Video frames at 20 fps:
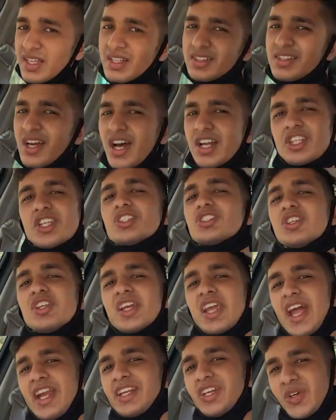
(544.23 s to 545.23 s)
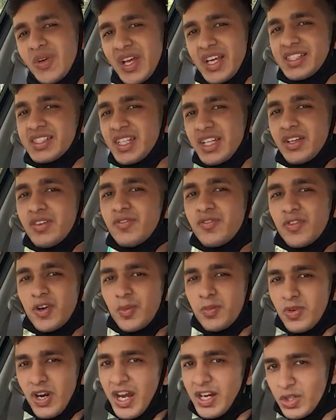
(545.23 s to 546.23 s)
things are just gonna get crazier
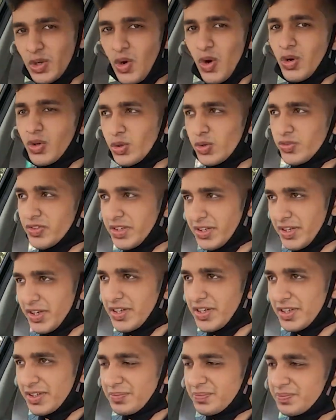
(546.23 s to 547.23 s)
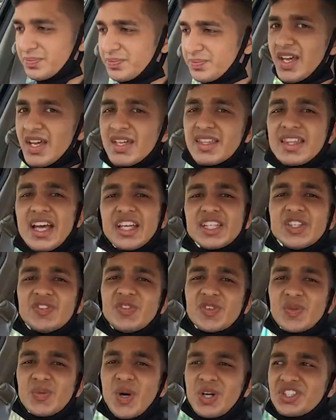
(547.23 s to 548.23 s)
from right on over here. Thank
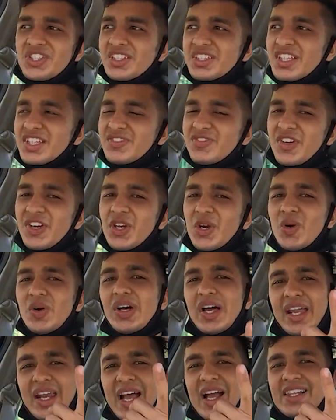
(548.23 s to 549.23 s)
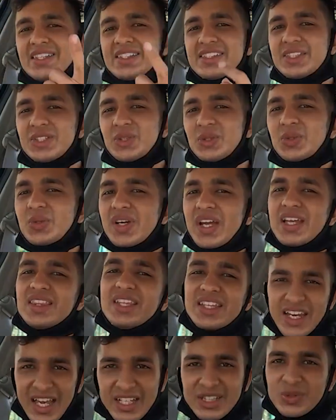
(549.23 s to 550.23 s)
you for watching this video, and I'll see you in
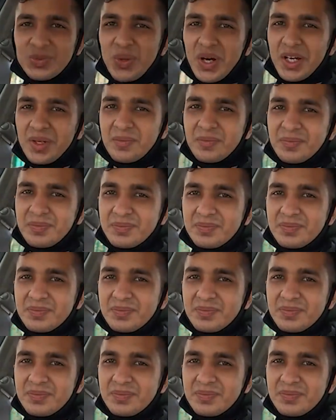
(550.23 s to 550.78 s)
the next one.